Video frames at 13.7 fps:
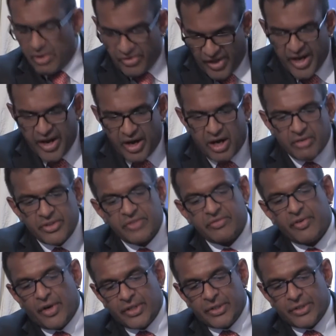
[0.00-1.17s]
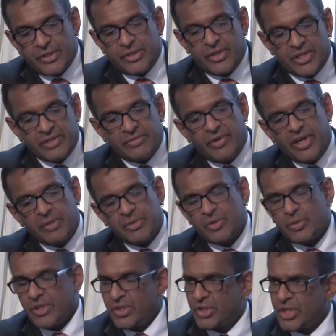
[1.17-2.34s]
They are divided. They're divided
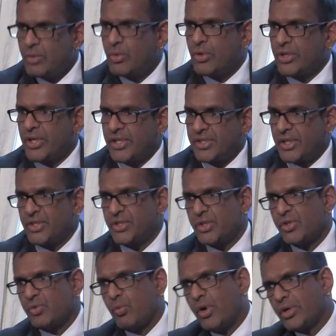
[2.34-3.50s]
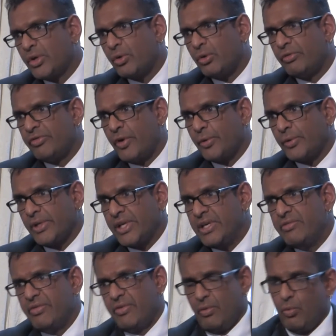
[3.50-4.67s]
between 2 organisations, one called Vote
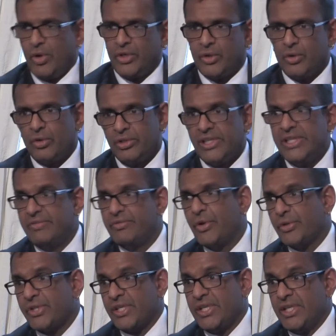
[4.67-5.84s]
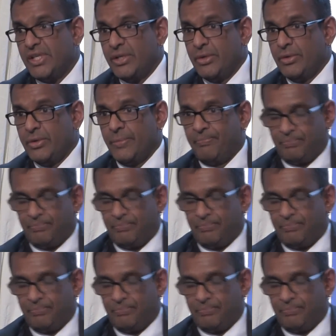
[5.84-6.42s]
Leave, one called Leave.eu.